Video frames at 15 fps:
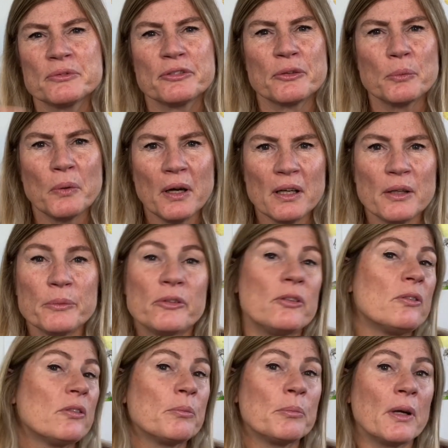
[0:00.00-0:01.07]
For a while I was
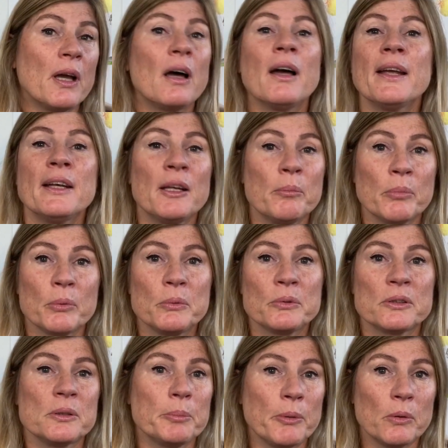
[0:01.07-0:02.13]
using my ironing board
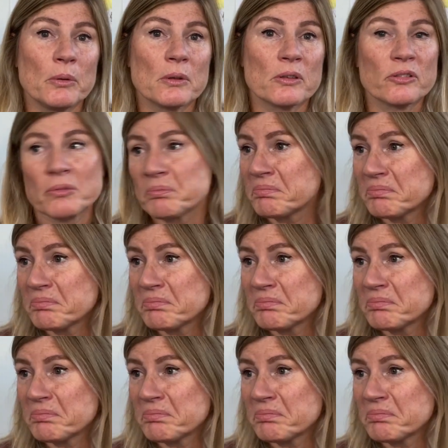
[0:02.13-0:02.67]
and a box.